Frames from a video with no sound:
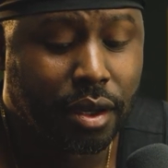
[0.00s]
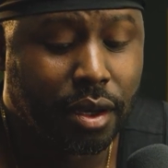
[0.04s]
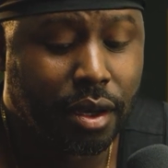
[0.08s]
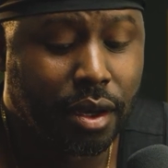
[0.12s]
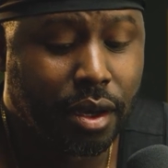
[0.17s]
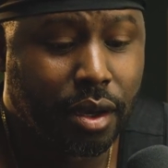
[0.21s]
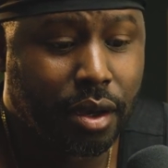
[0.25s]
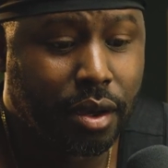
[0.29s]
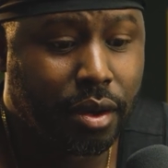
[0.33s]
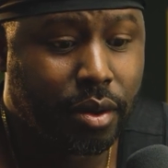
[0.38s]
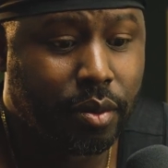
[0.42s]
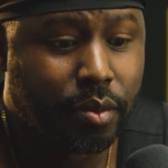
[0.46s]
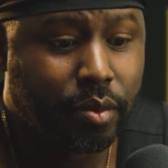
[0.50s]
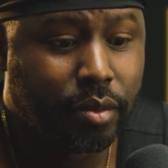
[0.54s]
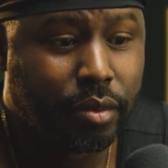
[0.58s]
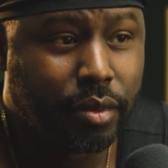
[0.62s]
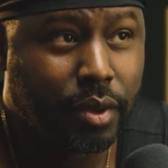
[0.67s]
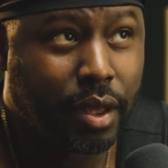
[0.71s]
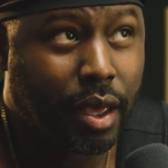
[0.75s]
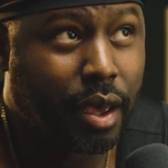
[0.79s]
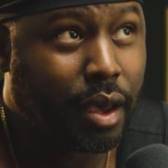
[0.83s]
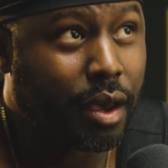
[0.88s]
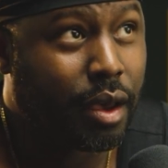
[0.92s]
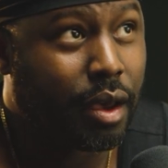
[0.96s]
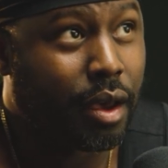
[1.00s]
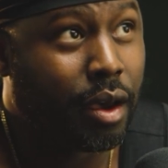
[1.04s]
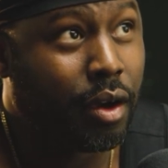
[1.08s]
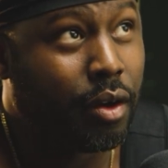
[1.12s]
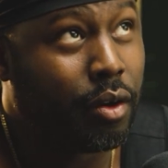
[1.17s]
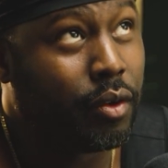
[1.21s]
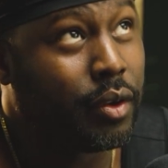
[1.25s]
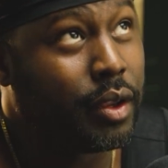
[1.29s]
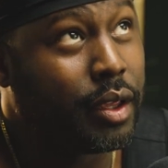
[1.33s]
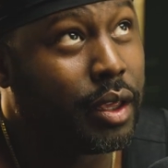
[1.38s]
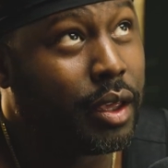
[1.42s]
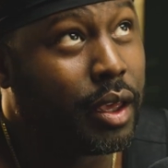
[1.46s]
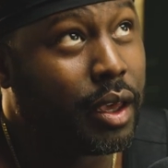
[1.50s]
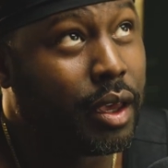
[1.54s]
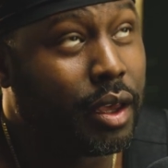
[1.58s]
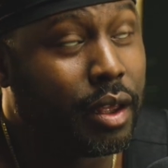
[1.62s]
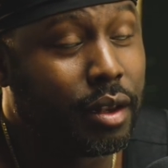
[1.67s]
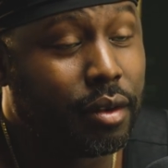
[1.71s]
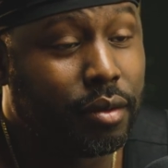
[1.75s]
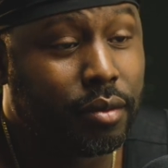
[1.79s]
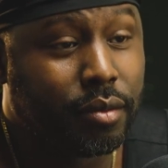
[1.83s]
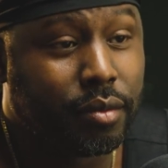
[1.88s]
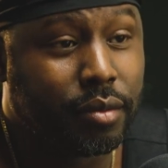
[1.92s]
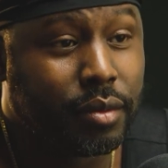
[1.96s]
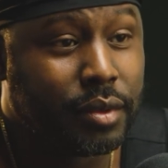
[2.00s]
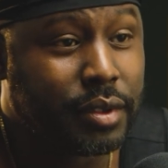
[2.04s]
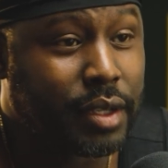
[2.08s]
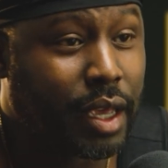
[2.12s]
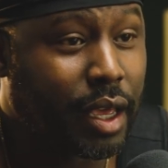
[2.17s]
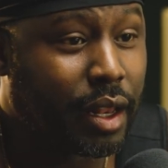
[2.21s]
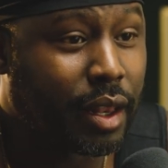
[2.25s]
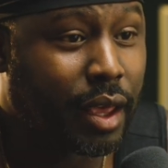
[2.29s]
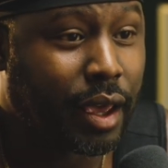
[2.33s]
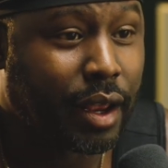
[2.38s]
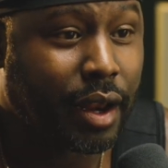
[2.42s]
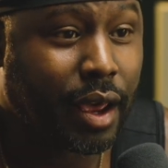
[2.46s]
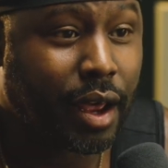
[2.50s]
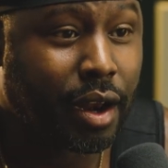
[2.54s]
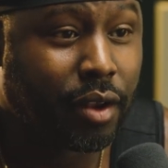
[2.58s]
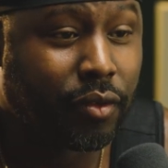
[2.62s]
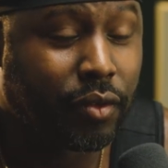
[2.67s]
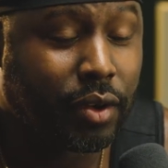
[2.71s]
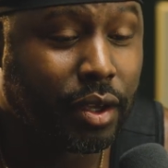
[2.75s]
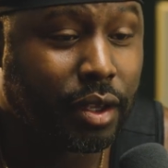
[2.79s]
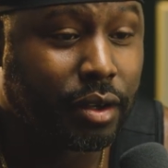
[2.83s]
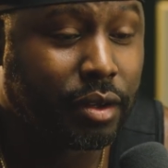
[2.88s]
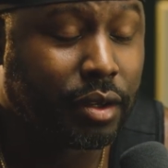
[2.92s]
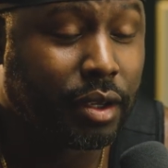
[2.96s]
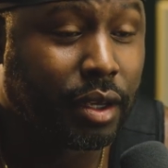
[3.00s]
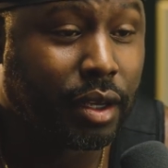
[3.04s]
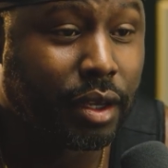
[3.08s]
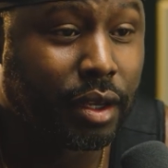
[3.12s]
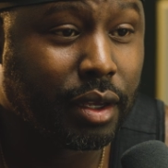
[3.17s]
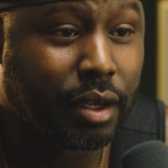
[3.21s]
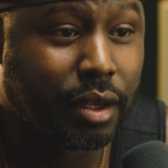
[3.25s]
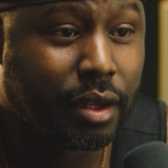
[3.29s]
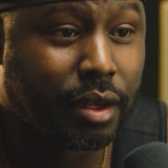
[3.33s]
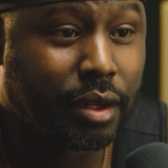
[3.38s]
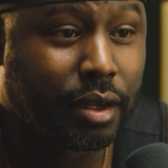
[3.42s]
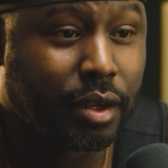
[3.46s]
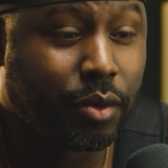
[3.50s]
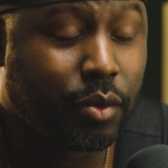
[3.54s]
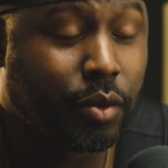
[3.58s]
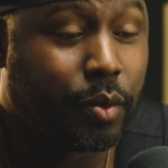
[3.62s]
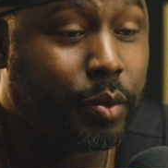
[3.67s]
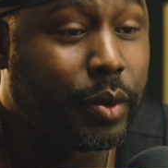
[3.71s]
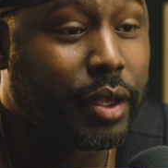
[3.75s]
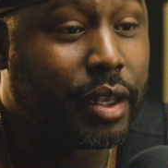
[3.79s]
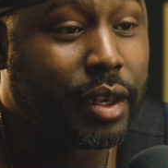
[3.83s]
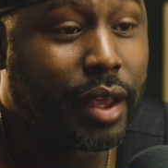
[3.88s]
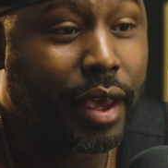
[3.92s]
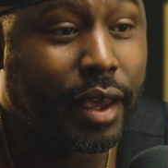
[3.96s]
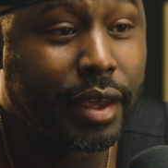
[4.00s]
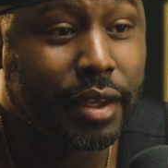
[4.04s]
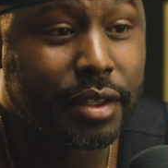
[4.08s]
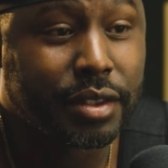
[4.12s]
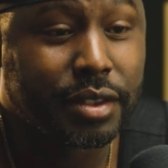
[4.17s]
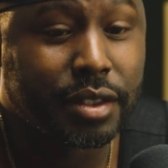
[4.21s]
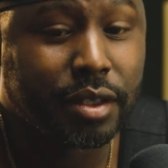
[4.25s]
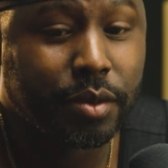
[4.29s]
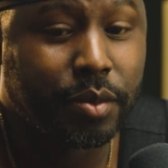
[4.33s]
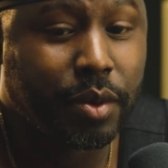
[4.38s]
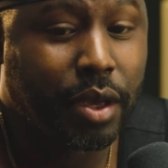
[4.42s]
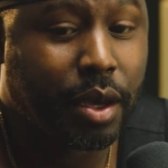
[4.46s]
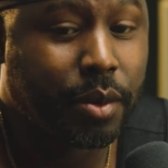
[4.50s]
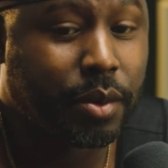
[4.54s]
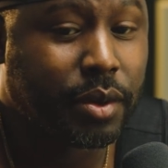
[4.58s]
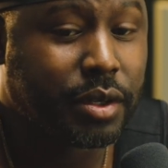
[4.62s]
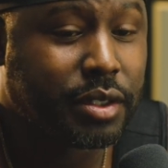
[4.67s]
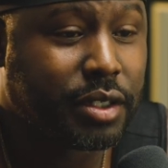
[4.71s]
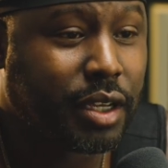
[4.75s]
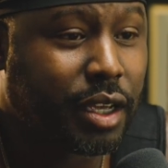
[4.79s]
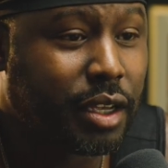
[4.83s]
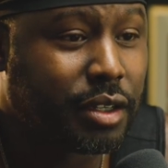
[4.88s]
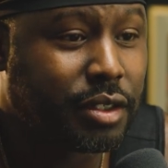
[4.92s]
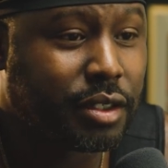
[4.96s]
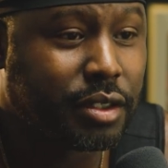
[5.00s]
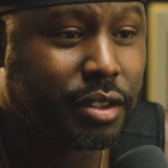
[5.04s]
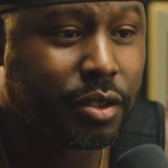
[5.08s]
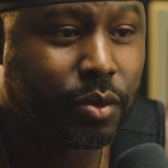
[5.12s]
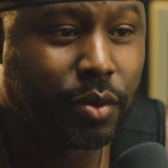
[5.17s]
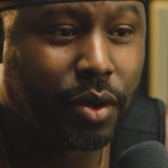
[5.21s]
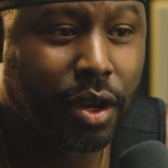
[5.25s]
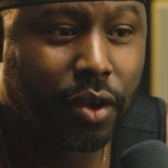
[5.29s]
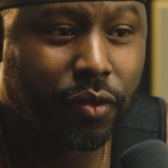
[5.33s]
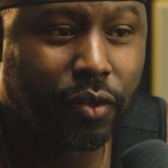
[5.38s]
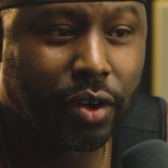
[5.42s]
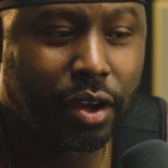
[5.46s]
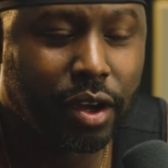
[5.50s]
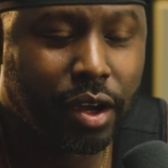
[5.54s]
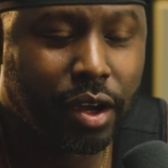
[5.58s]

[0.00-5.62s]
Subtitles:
I only get daylight out of it, and it would be nice to be able to change it to whatever